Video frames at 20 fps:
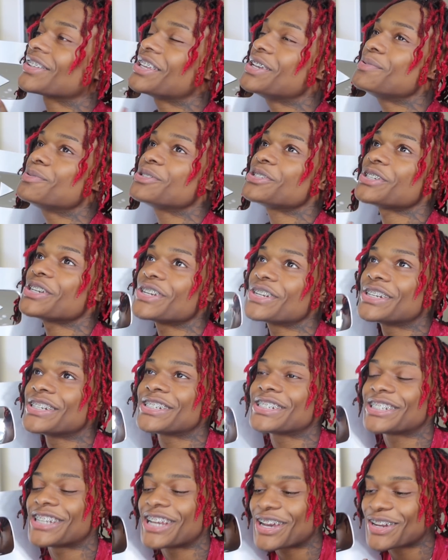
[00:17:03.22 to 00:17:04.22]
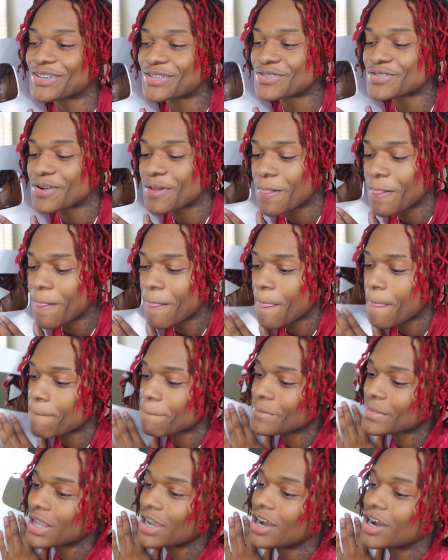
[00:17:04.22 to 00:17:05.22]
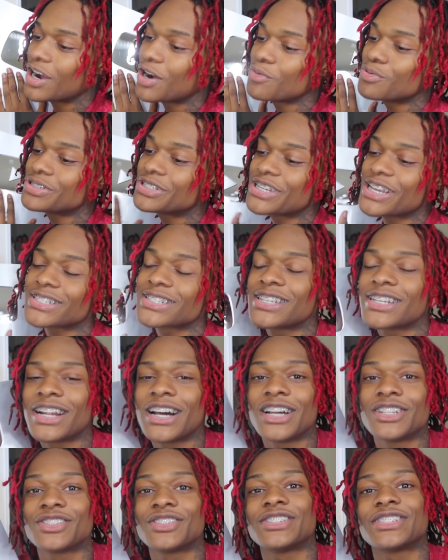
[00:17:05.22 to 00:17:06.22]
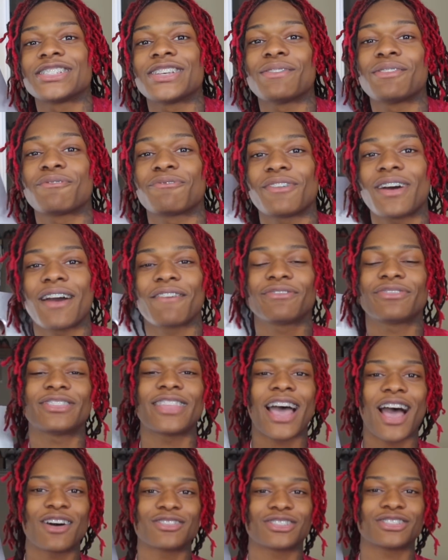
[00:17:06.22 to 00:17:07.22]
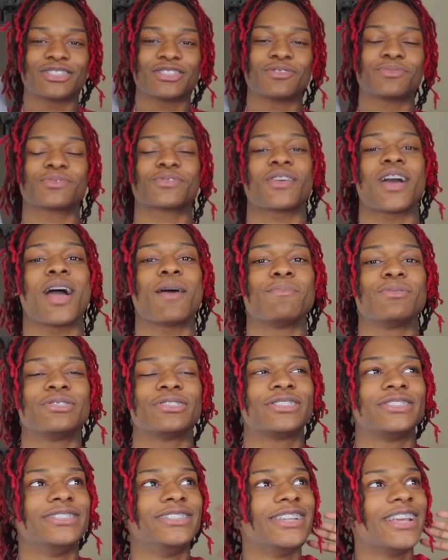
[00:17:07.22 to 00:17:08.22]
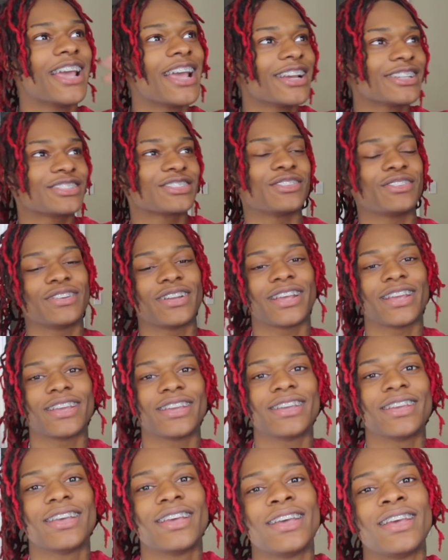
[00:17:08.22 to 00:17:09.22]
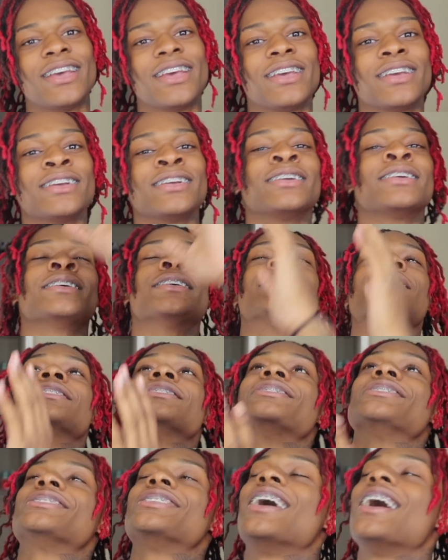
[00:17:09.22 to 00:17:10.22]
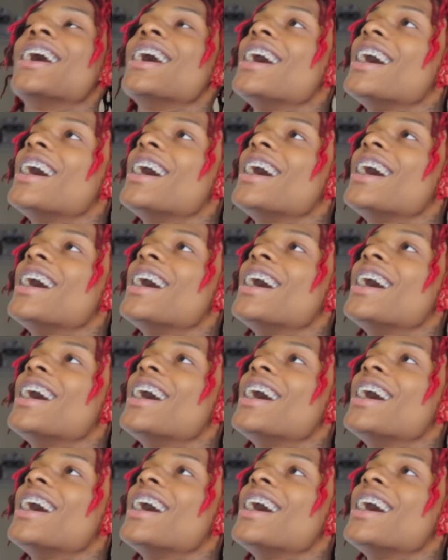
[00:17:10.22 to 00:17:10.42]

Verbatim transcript: keep sharing this channel. Uh, we just hit 175,000 subscribers yesterday. So